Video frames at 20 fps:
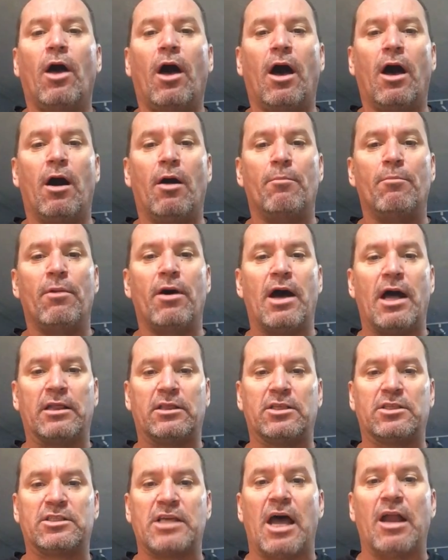at
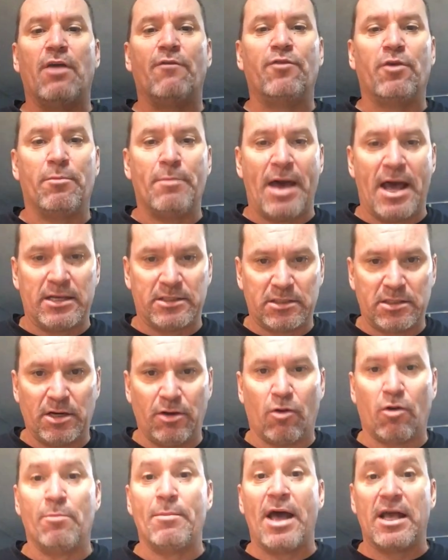the side of your mestre
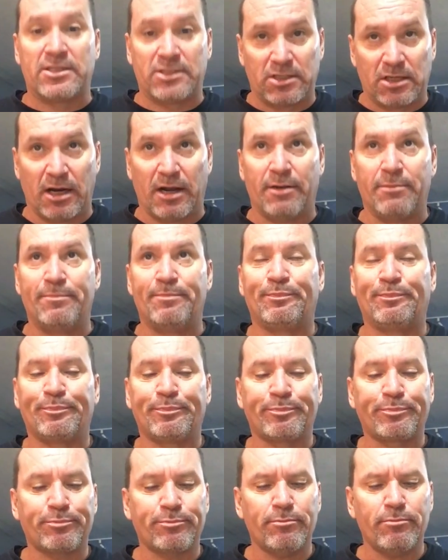or mestra.
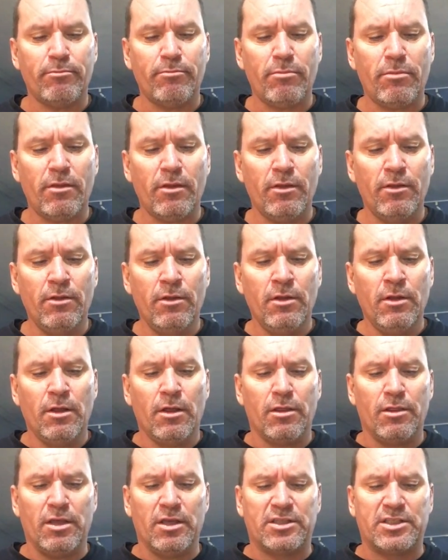
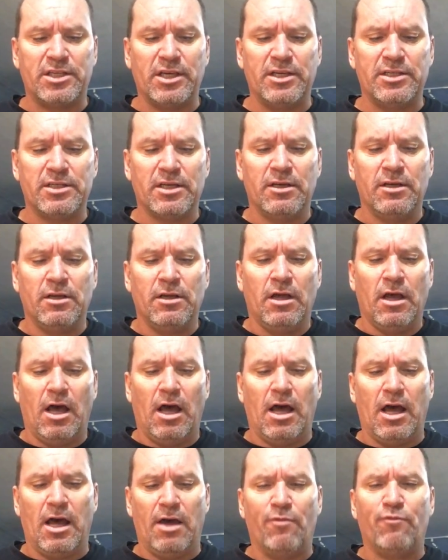This is
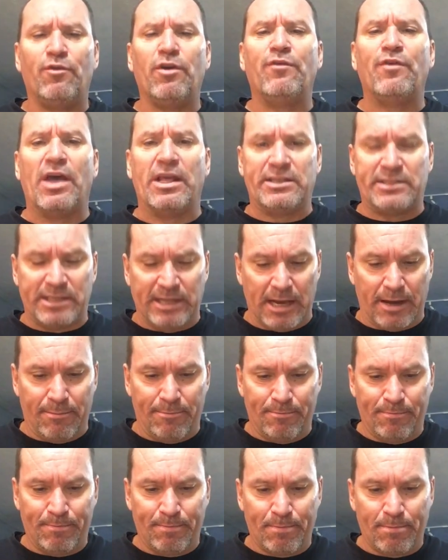vivencia,
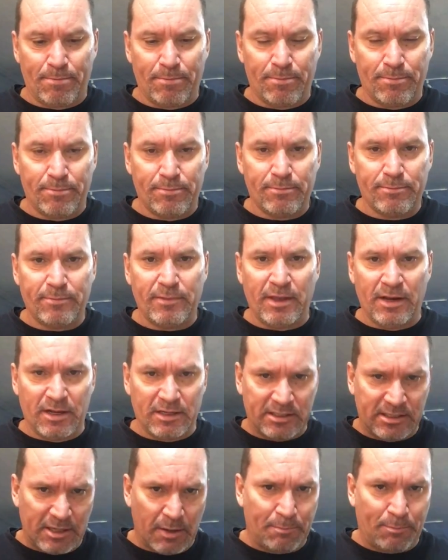in
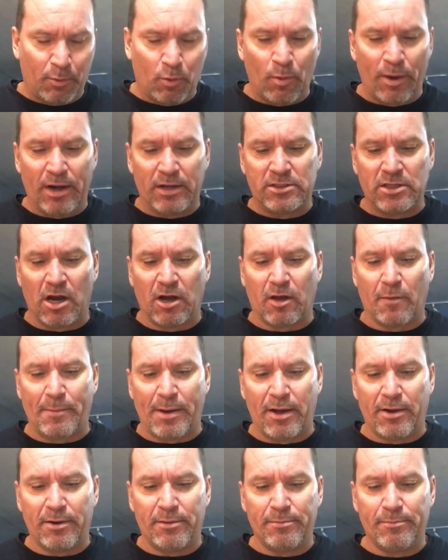a simple way to talk
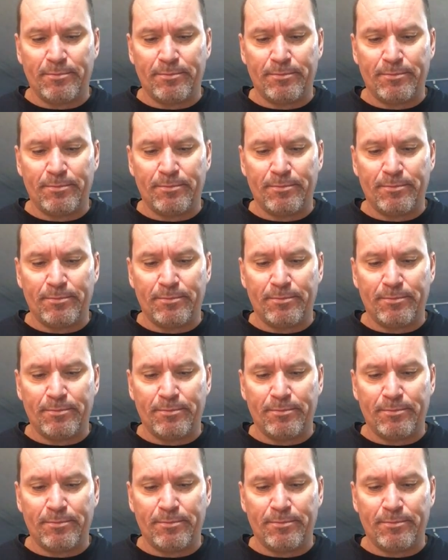about it.